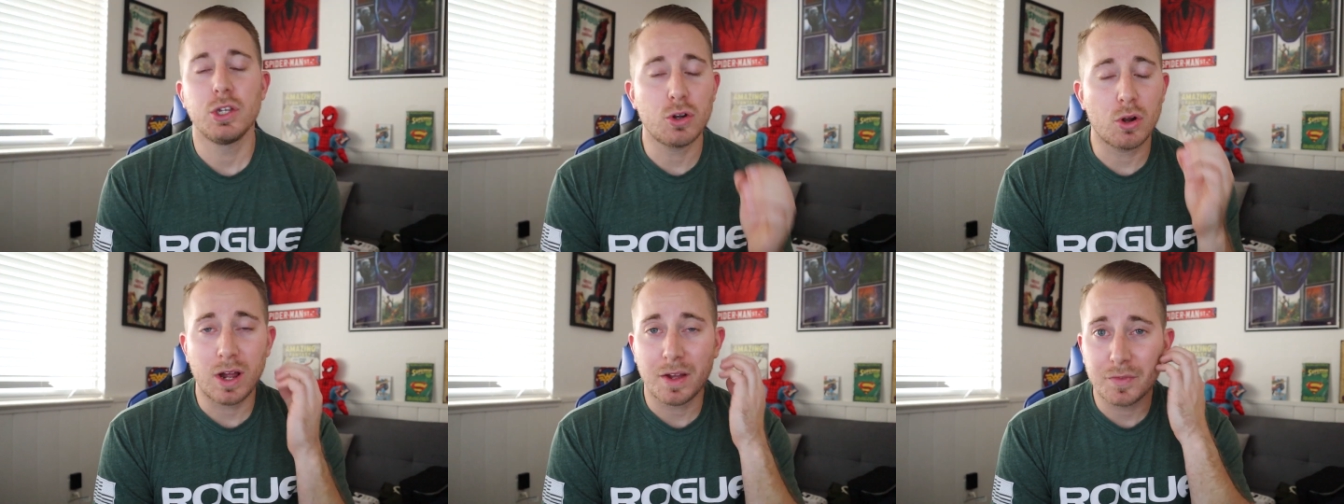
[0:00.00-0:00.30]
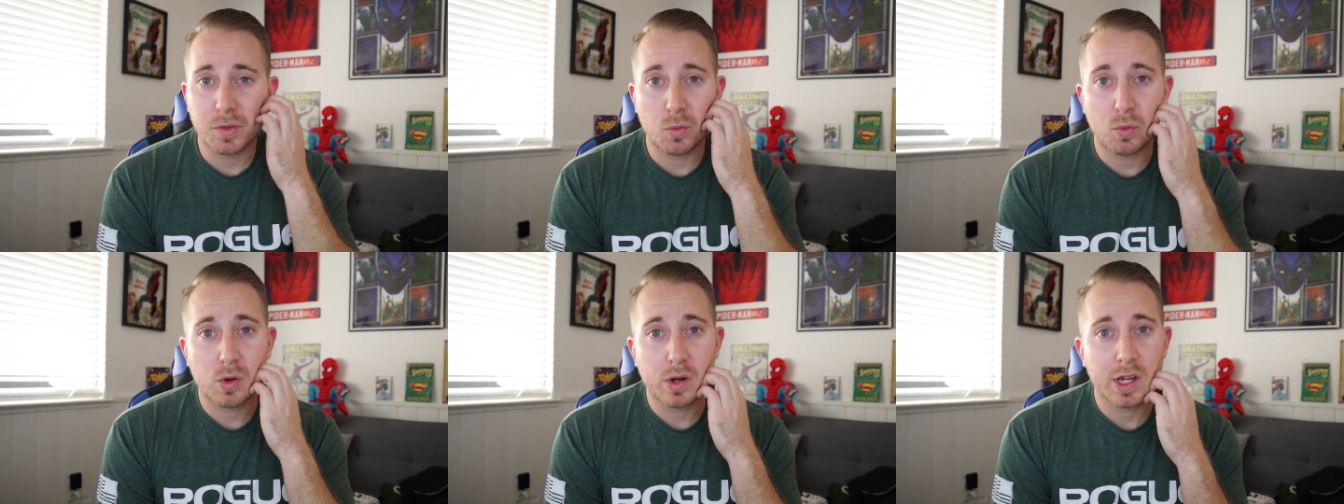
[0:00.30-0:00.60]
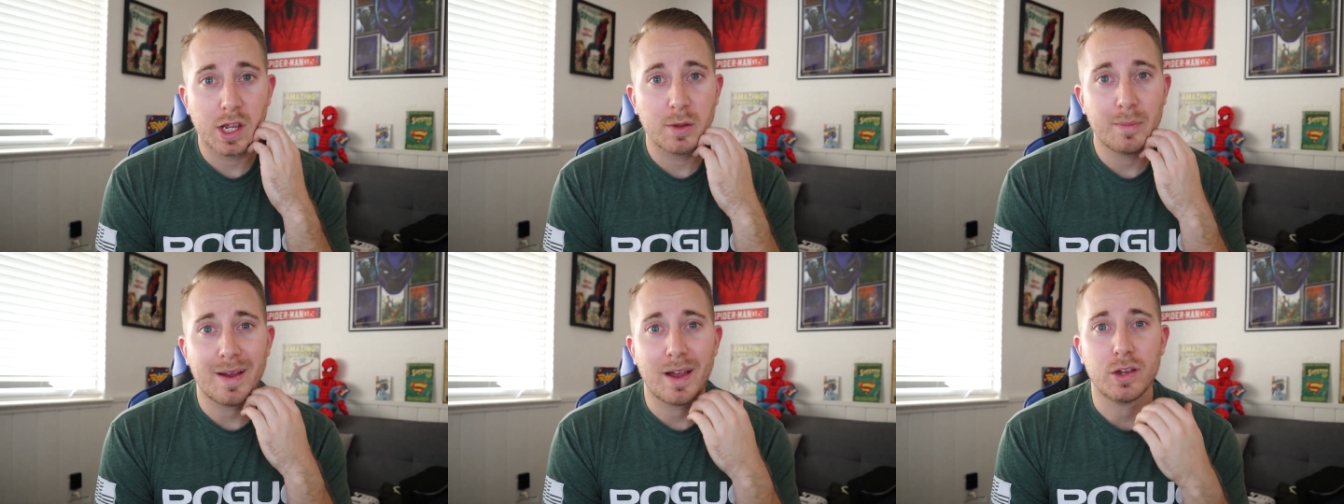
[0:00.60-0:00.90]
You don't have to
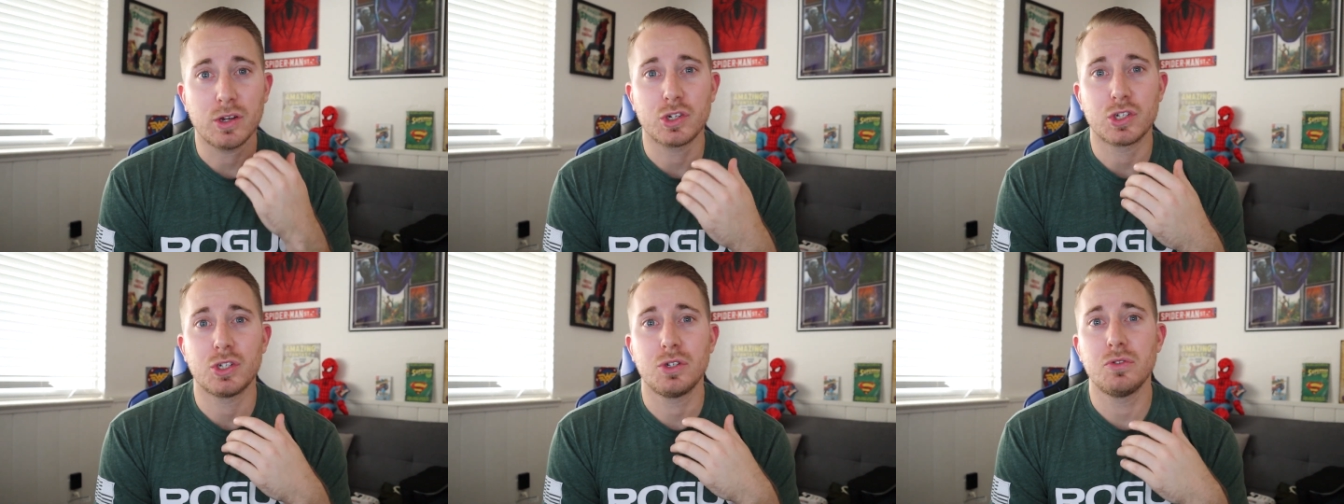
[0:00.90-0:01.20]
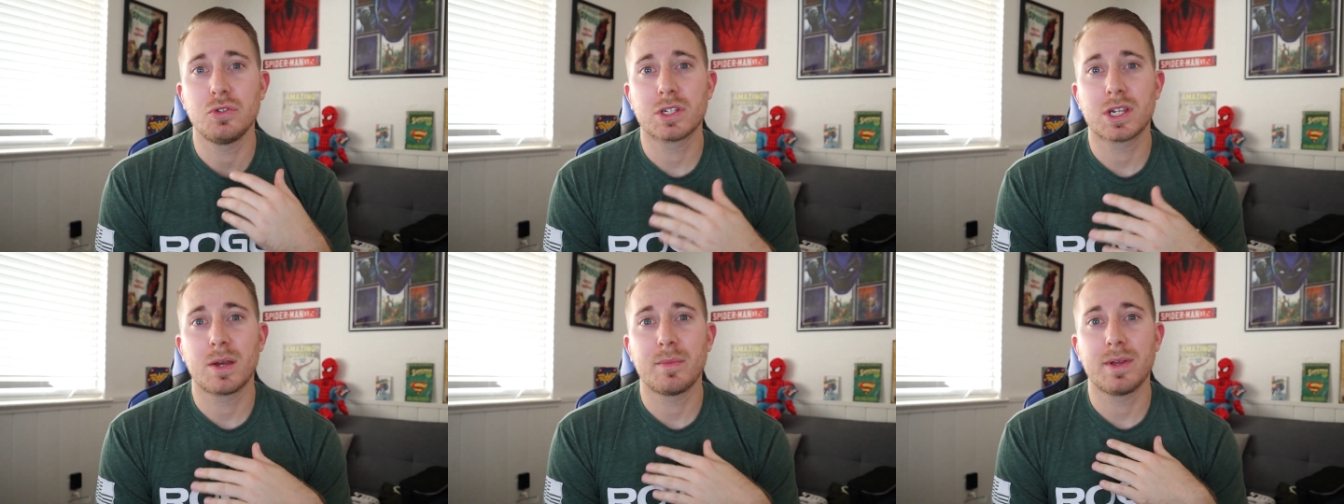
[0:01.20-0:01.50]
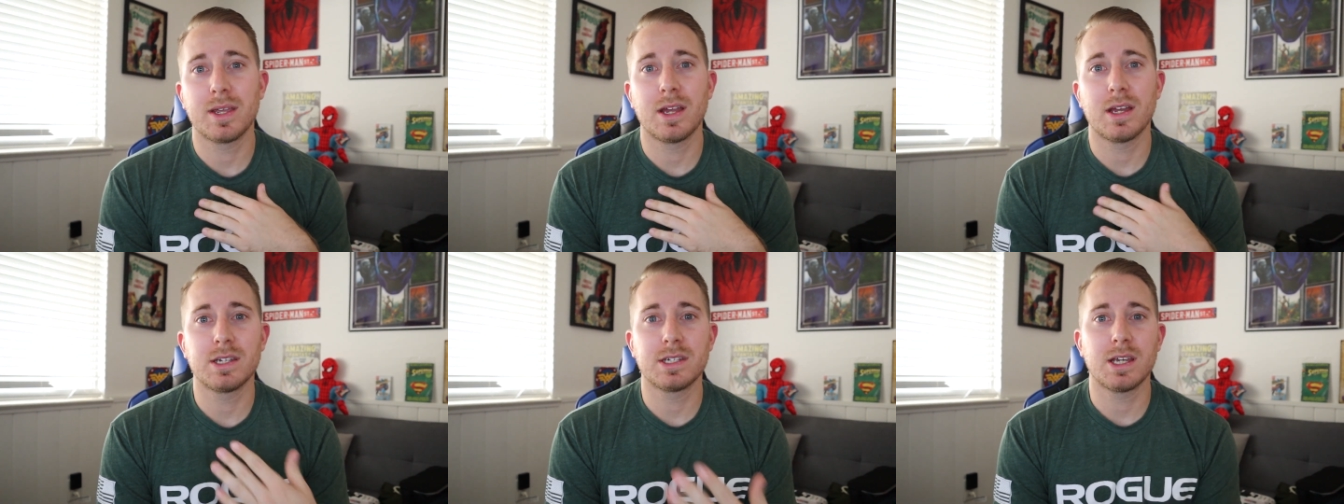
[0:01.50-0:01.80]
worry about your shoes
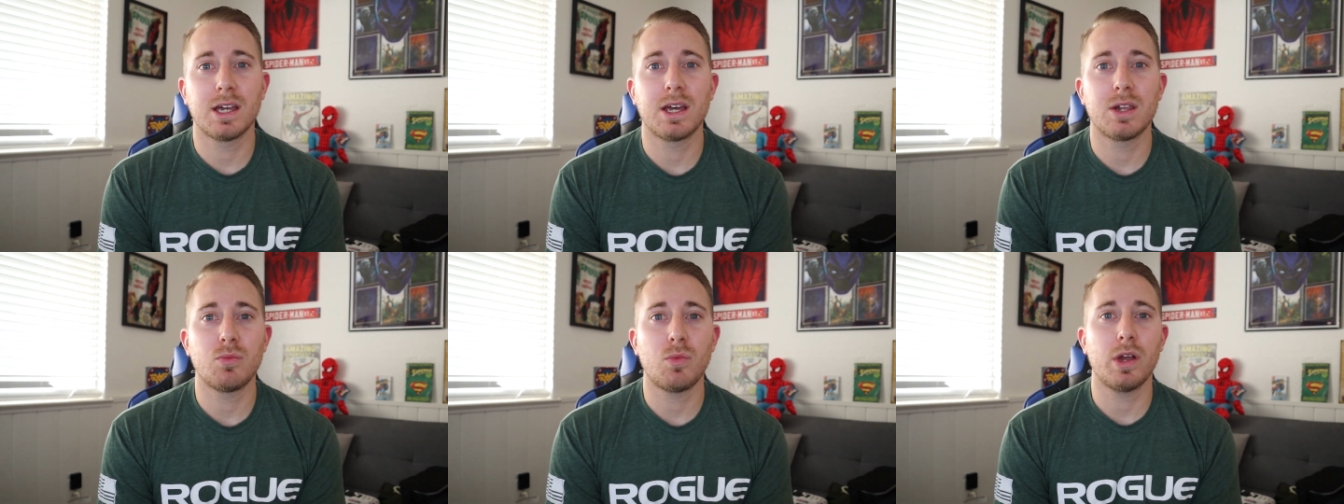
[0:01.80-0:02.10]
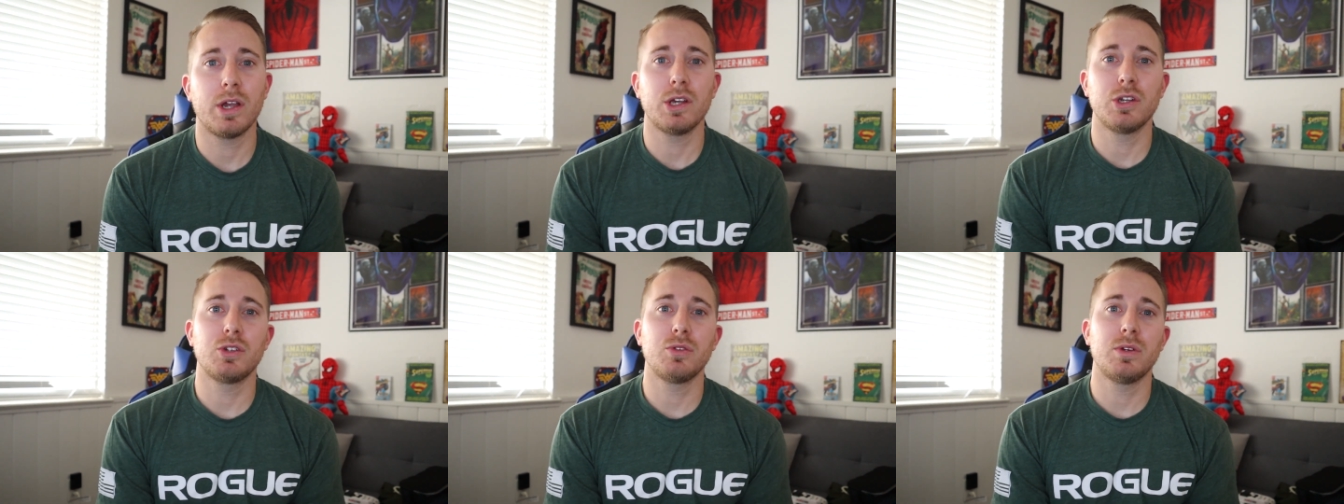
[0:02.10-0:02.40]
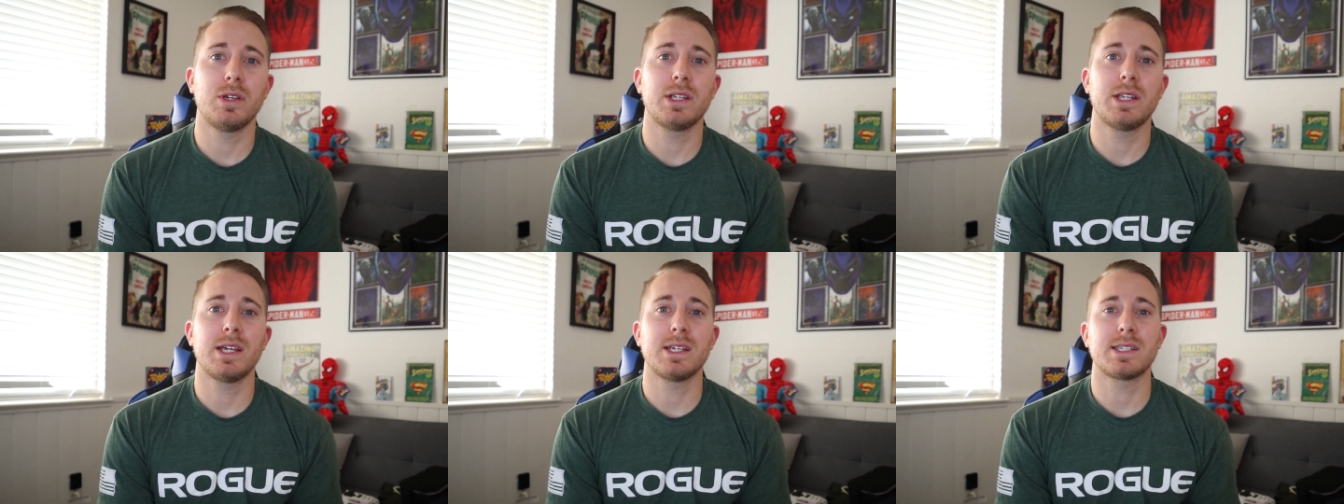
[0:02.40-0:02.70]
coming undone while you're
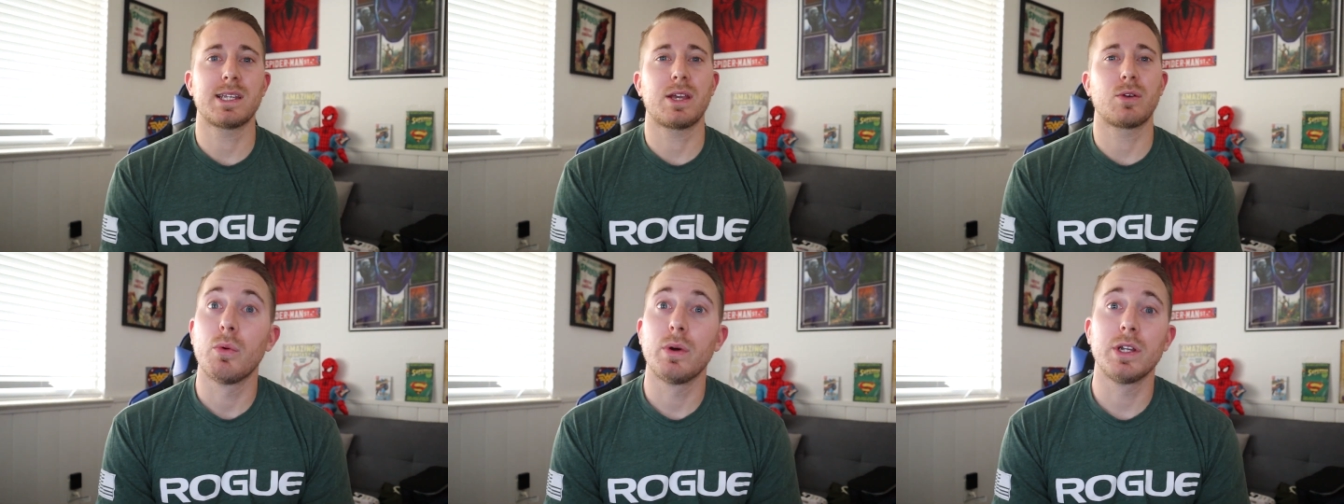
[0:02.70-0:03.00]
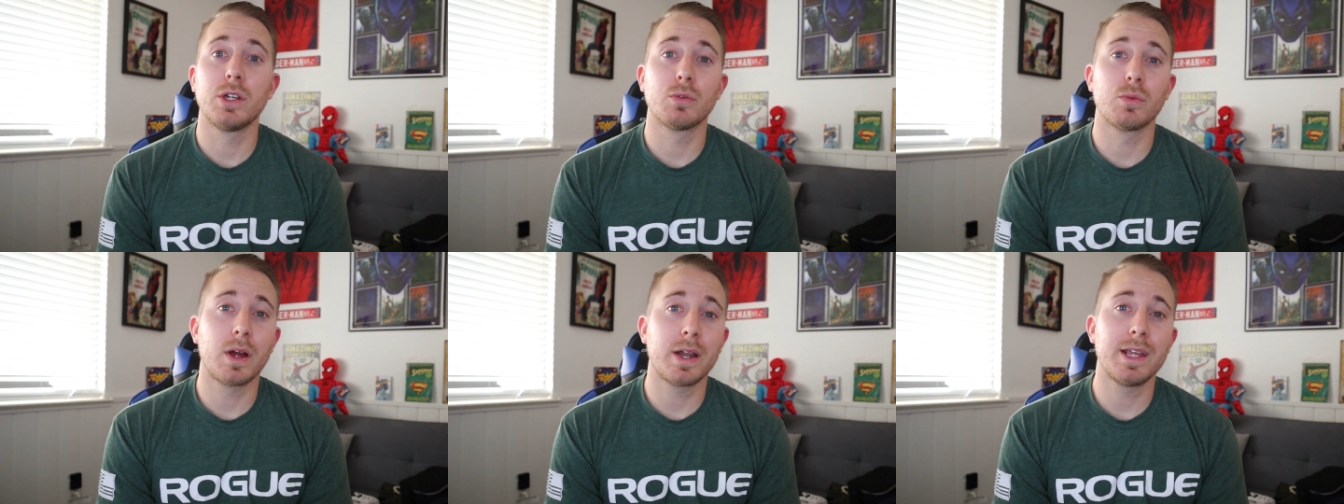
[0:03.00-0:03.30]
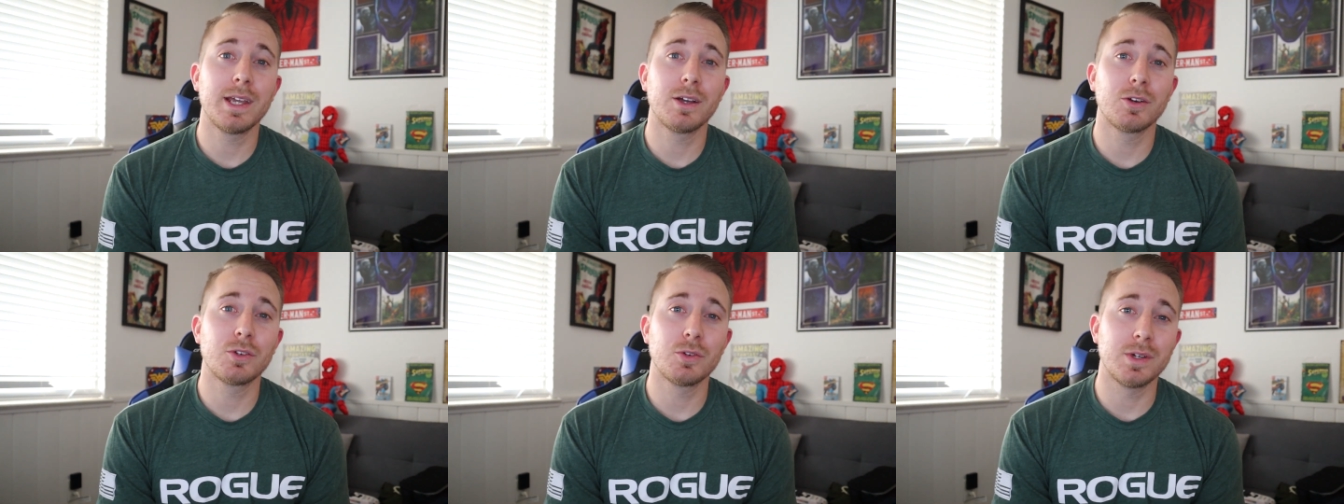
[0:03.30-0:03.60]
doing things like when you're
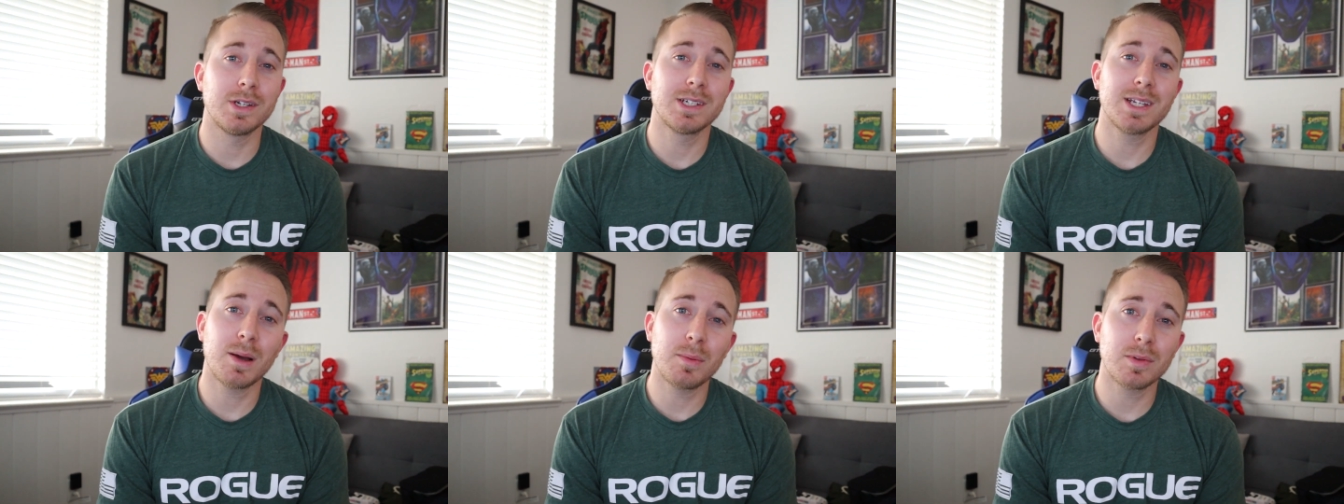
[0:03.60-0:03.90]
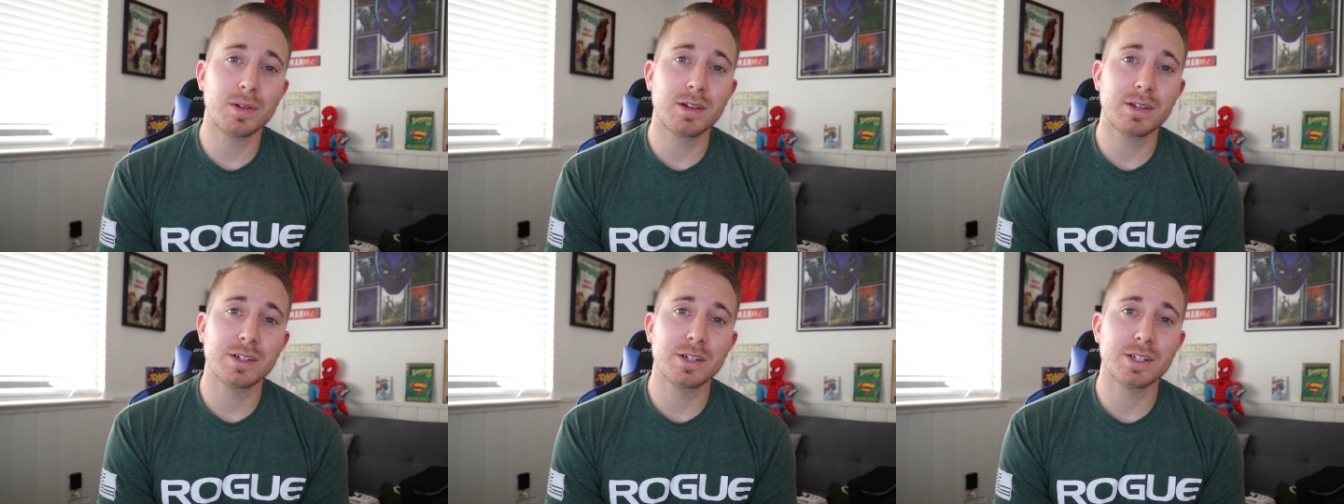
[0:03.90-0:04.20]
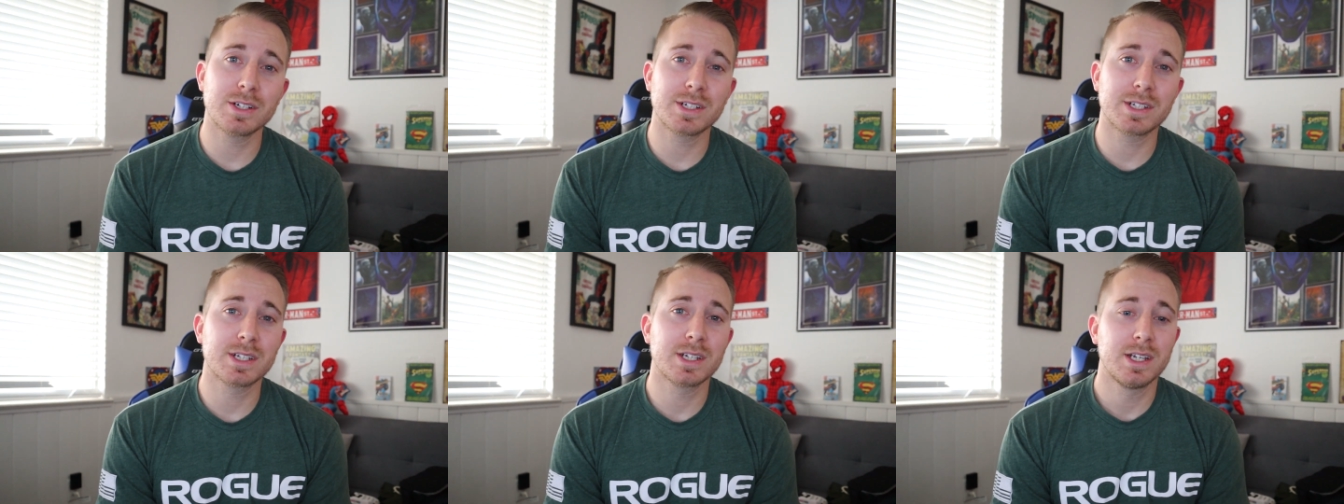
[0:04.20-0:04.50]
running or doing double
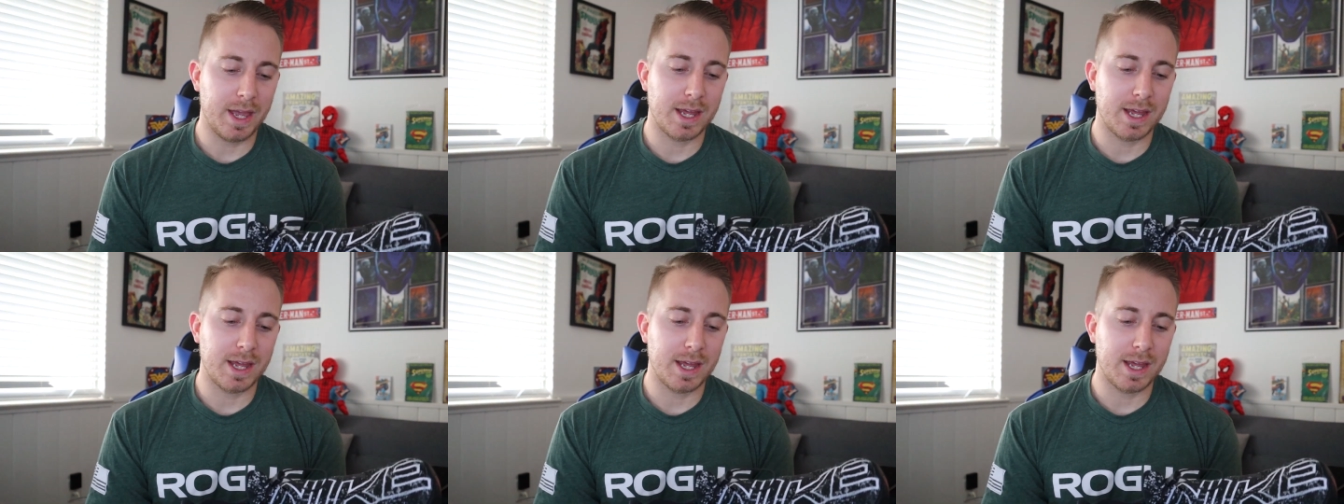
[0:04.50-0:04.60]
unders.